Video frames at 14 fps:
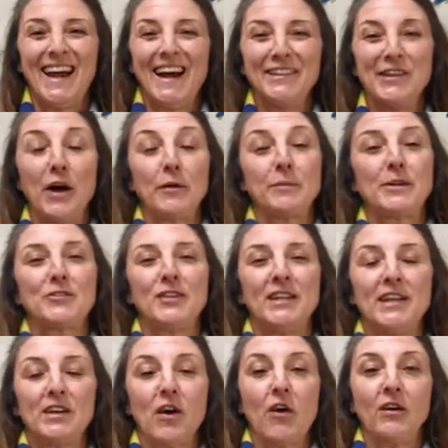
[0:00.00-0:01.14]
Long Beach
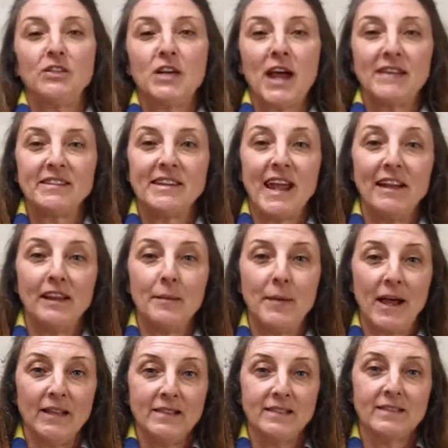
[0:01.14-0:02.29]
City College has an
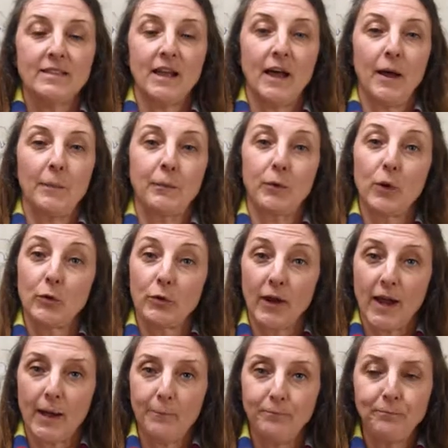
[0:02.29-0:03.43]
LMS
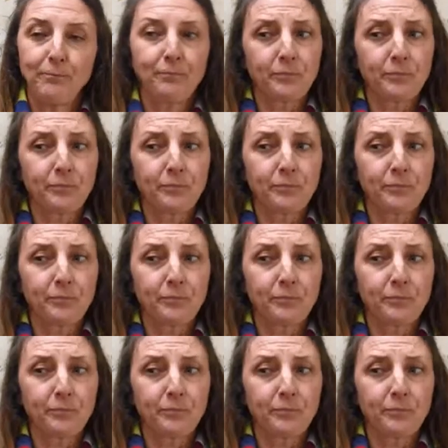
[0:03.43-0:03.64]
program,